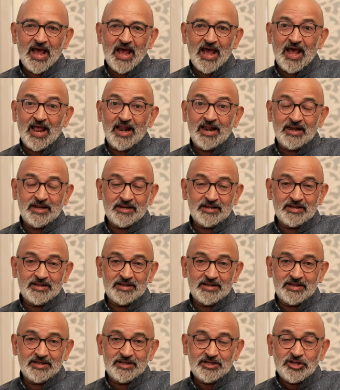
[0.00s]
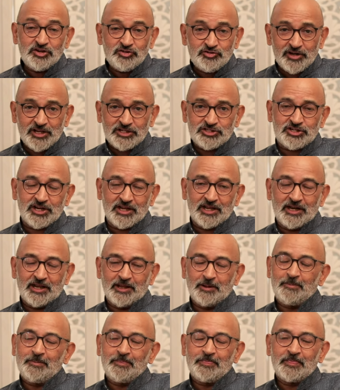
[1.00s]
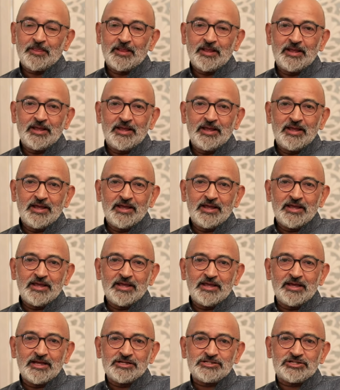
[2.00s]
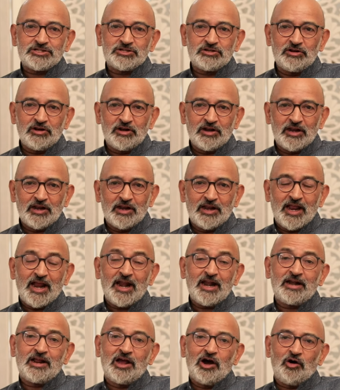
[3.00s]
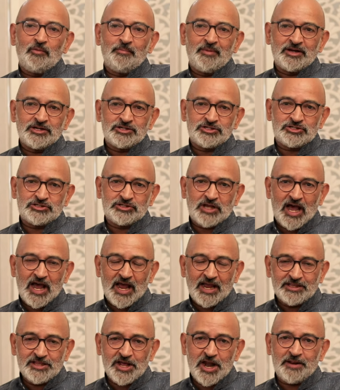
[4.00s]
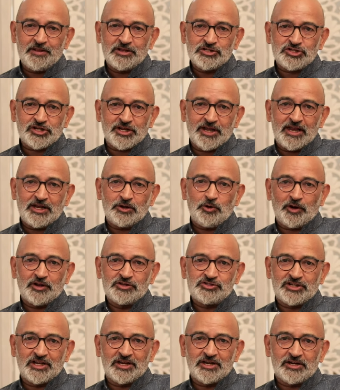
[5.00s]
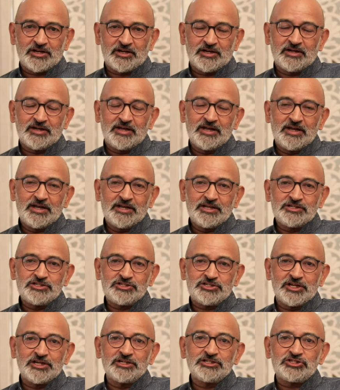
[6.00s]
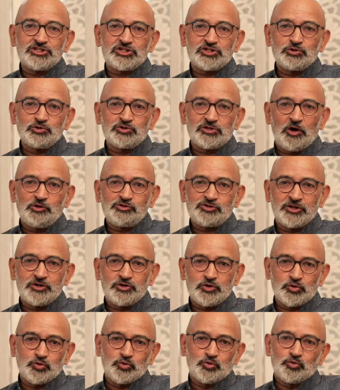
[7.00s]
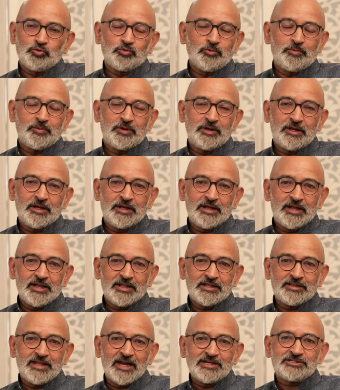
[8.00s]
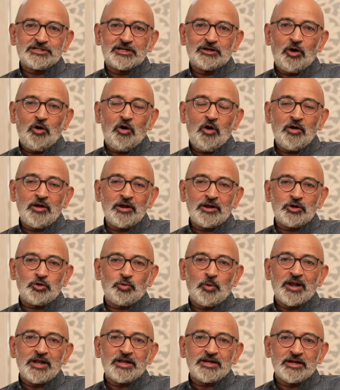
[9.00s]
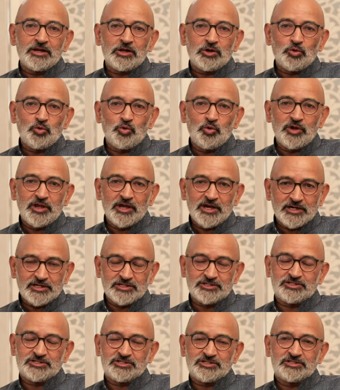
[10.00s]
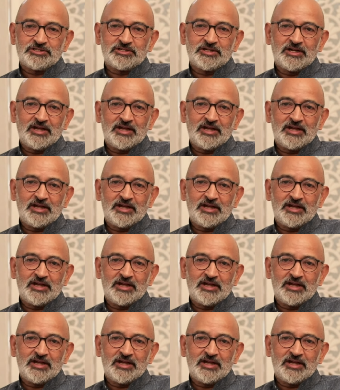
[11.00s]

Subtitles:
And interestingly, he has led governments either in the state or in the center since 2002. That's a long 22 years.